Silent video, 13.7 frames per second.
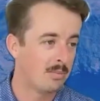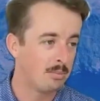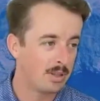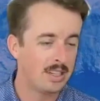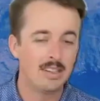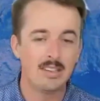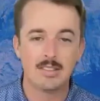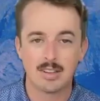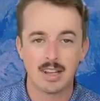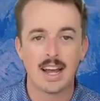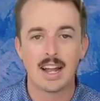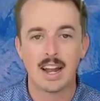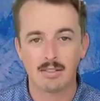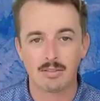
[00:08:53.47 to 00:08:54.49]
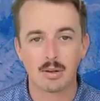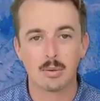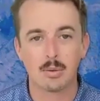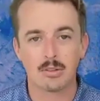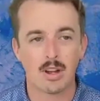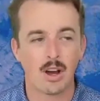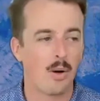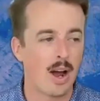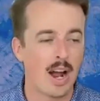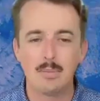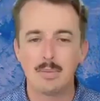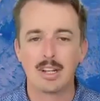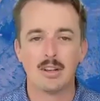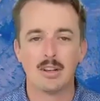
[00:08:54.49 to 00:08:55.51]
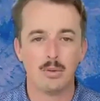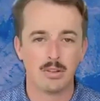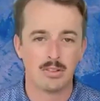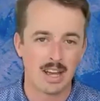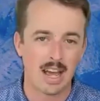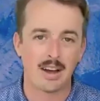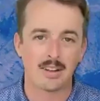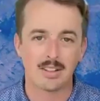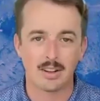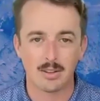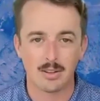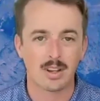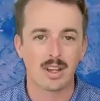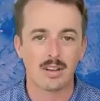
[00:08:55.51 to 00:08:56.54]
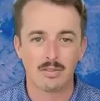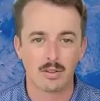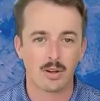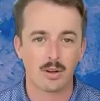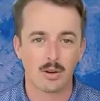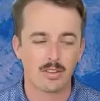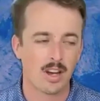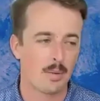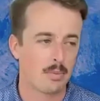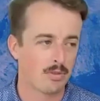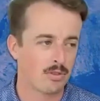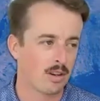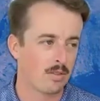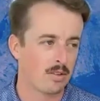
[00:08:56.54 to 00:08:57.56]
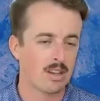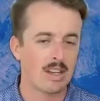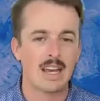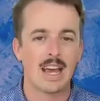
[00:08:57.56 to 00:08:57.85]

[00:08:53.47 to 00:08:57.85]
please let our viewers know anybody who is out there looking for your type of service,